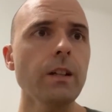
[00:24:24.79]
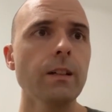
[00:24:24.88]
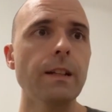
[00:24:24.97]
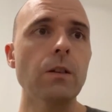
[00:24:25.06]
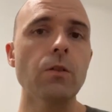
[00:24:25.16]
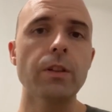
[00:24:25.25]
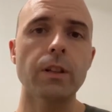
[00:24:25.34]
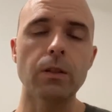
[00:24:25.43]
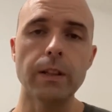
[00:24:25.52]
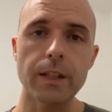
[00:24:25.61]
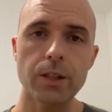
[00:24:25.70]
Now, the
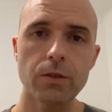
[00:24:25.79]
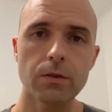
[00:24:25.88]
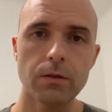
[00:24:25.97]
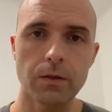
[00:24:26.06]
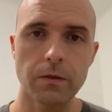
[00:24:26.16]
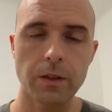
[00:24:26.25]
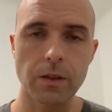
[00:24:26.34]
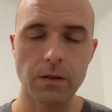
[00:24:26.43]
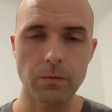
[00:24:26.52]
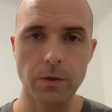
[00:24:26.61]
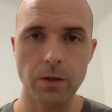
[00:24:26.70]
collection of
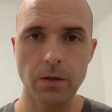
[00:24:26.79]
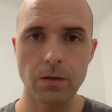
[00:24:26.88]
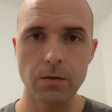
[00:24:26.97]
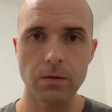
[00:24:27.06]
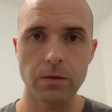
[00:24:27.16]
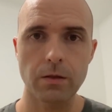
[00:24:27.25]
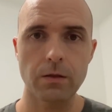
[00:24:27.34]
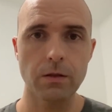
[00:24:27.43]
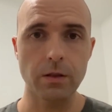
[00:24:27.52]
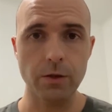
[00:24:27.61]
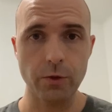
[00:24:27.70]
system calls
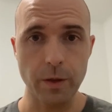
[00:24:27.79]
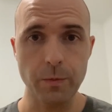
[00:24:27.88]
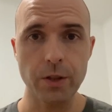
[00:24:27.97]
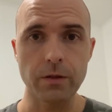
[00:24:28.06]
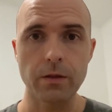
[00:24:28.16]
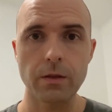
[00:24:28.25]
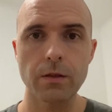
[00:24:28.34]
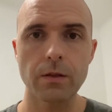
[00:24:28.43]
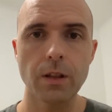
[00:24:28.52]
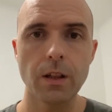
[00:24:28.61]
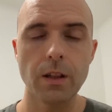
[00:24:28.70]
descriptions
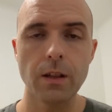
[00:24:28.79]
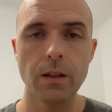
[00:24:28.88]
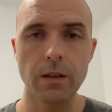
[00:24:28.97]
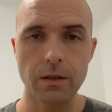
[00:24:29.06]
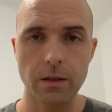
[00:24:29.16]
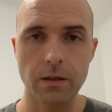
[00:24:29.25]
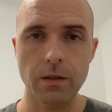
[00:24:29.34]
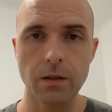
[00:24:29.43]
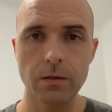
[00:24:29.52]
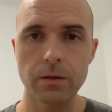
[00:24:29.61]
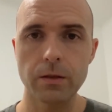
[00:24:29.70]
in
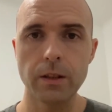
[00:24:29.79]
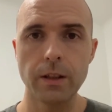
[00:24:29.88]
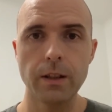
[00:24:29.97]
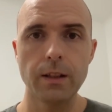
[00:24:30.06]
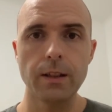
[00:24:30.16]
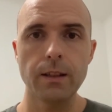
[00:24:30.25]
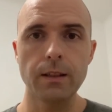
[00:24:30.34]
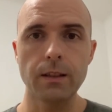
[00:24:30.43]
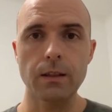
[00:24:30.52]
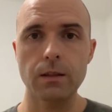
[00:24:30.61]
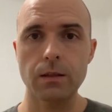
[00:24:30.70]
Syzkaller
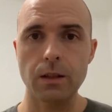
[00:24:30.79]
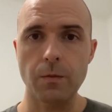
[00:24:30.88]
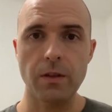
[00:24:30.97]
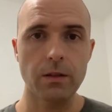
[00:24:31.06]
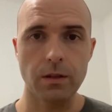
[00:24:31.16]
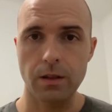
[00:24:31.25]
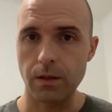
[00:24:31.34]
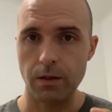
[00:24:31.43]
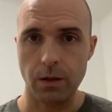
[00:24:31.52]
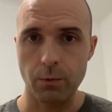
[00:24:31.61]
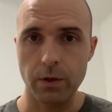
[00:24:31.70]
is something that
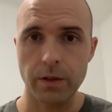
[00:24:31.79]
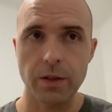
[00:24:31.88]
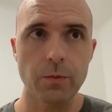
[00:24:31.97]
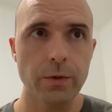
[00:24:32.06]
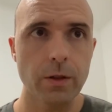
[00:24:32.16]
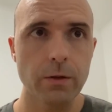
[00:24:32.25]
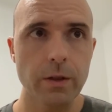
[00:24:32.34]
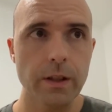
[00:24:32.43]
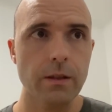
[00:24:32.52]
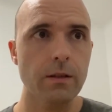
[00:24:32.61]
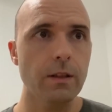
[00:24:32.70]
is a work in
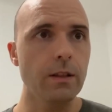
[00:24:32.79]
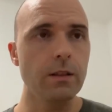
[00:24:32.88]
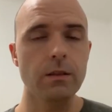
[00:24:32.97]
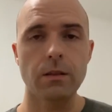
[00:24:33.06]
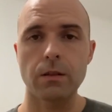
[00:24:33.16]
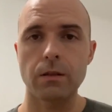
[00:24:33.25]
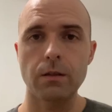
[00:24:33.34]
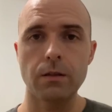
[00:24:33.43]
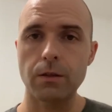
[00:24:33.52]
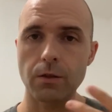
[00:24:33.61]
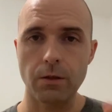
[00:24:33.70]
progress and
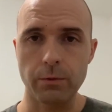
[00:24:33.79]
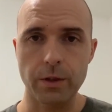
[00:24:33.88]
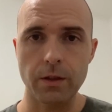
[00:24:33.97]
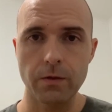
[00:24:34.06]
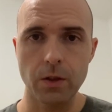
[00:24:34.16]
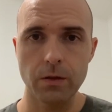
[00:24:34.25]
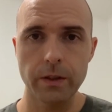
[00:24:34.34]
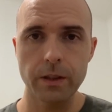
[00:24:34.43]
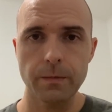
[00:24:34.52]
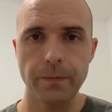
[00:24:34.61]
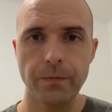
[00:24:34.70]
it's always
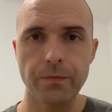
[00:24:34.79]
evolving.